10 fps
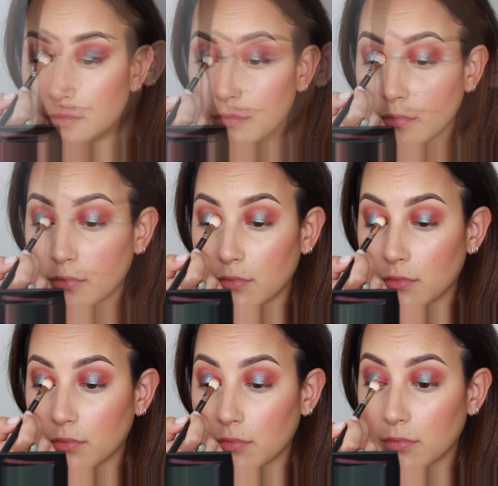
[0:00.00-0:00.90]

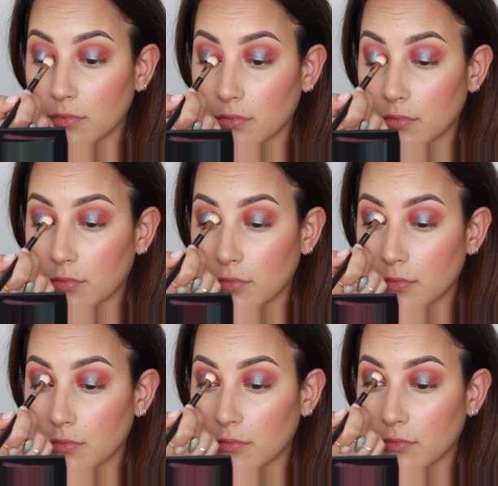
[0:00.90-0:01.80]

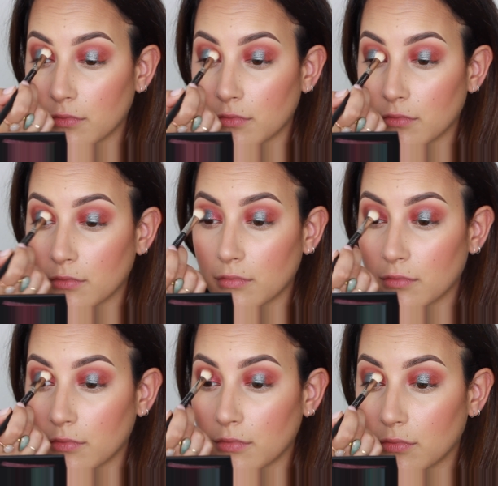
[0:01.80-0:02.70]

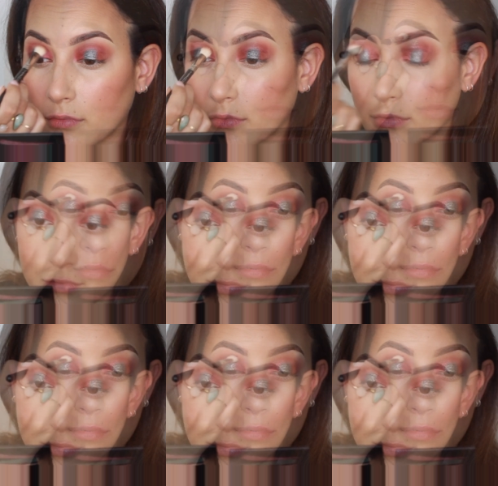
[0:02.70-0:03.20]
[no speech]